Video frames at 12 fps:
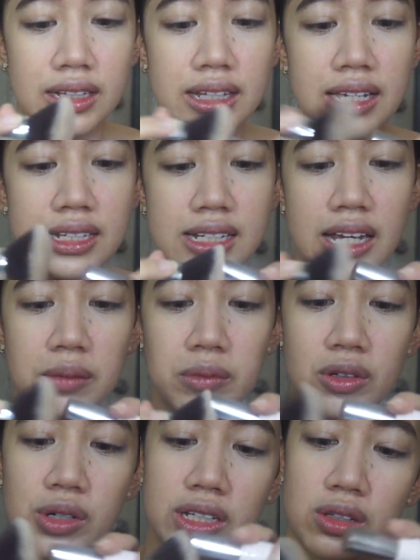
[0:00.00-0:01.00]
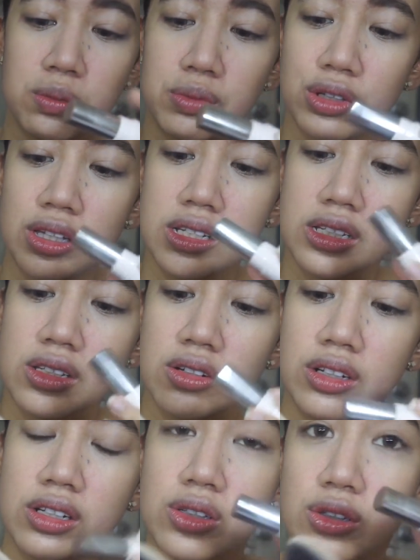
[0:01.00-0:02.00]
Next, I'm going to put this
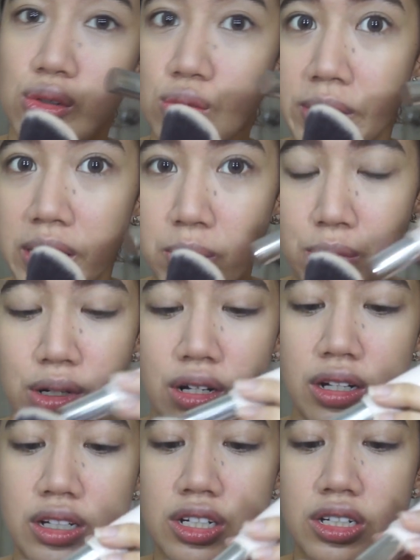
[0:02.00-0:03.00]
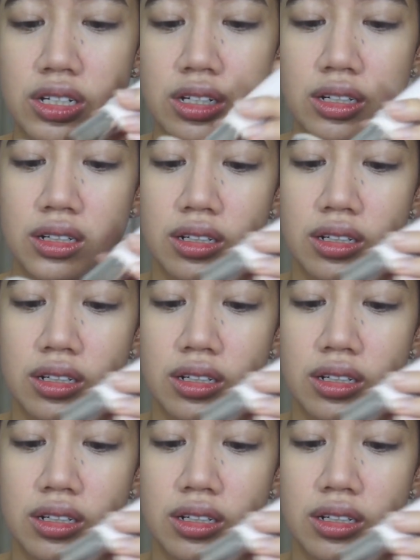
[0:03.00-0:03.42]
onto my brush.